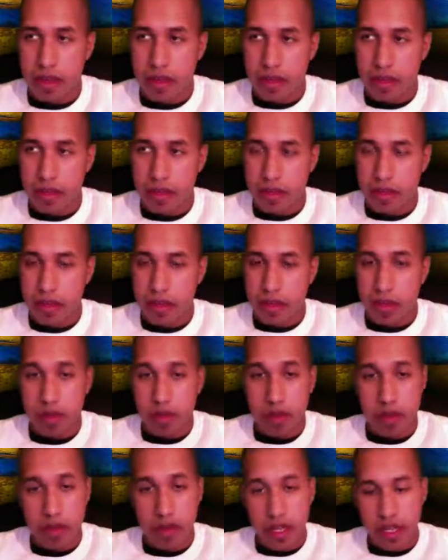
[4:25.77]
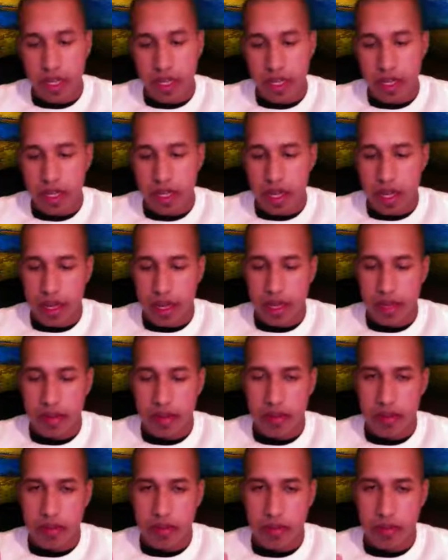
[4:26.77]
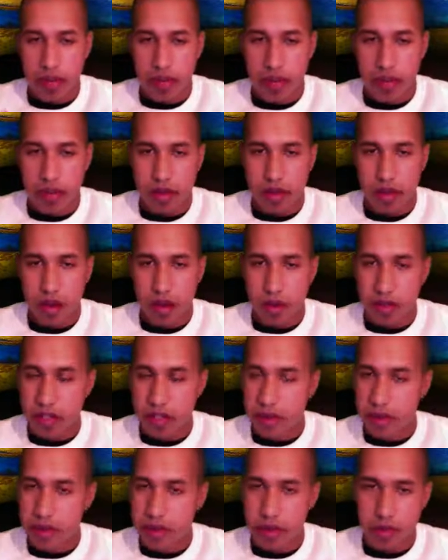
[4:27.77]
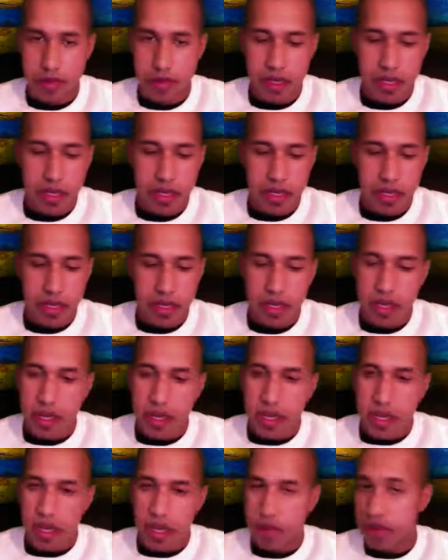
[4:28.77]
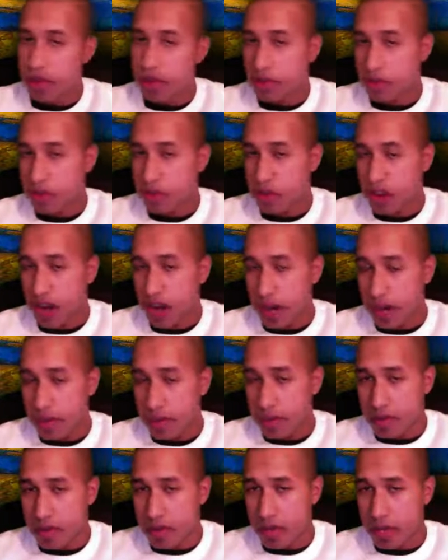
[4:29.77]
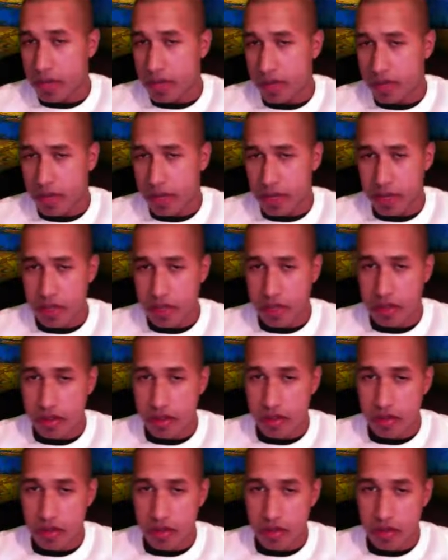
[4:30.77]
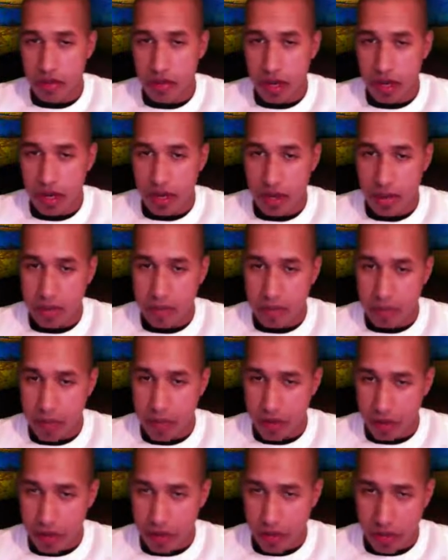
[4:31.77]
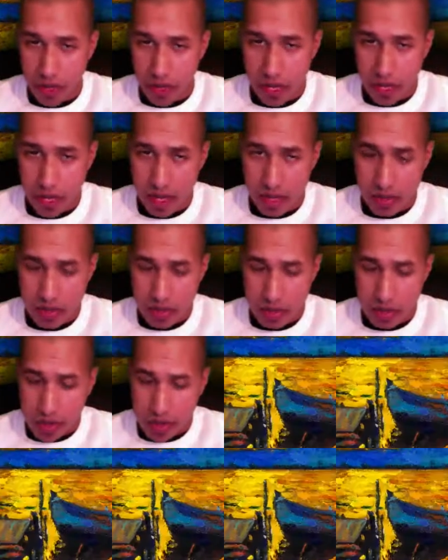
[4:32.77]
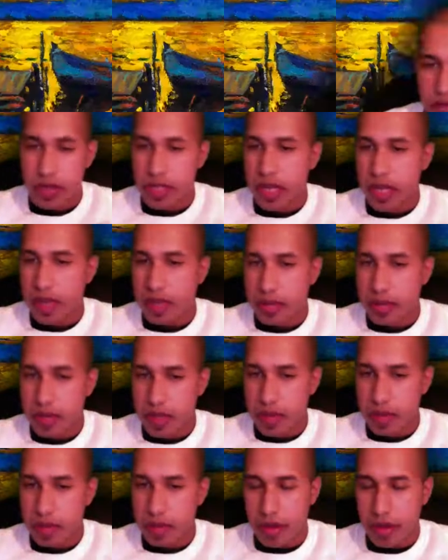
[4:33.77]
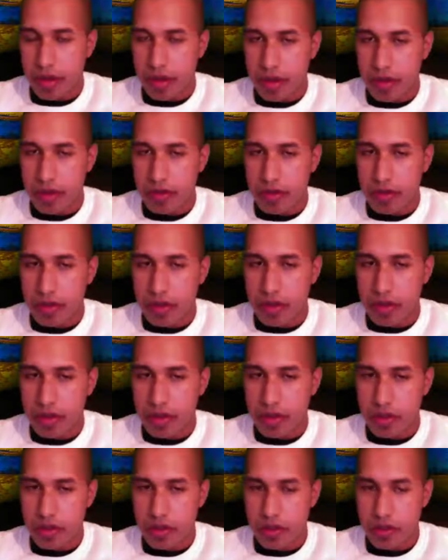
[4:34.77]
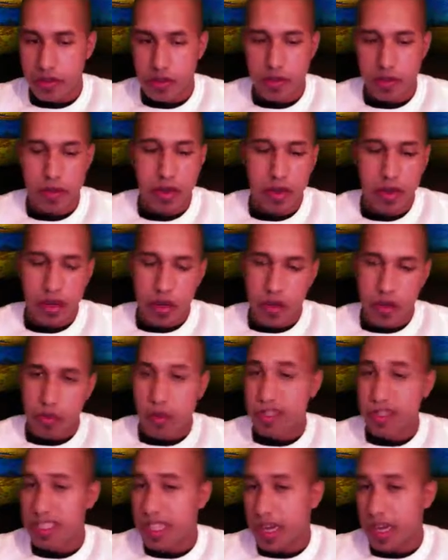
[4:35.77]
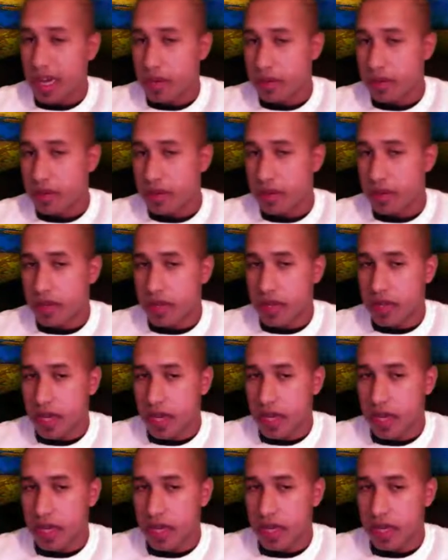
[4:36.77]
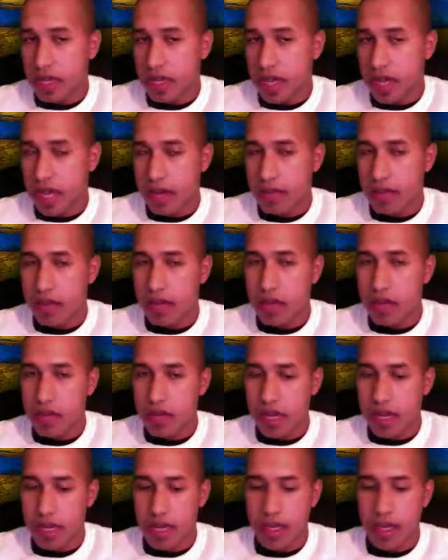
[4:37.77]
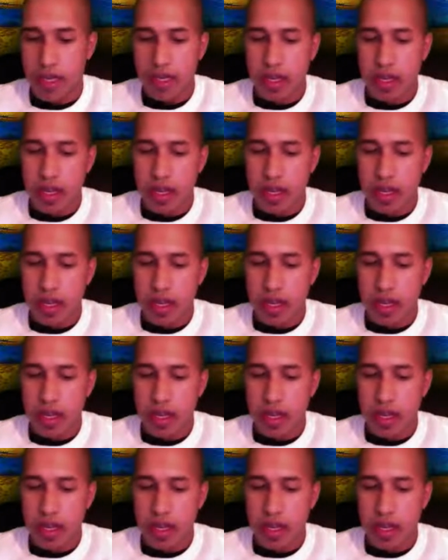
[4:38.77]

to my community and to my all my social media. If you subscribe, you get invited to uh, my Google Hangouts. Tuesday, I'll be uploading a new video to YouTube. Wednesday, I'll be doing a live Q and A.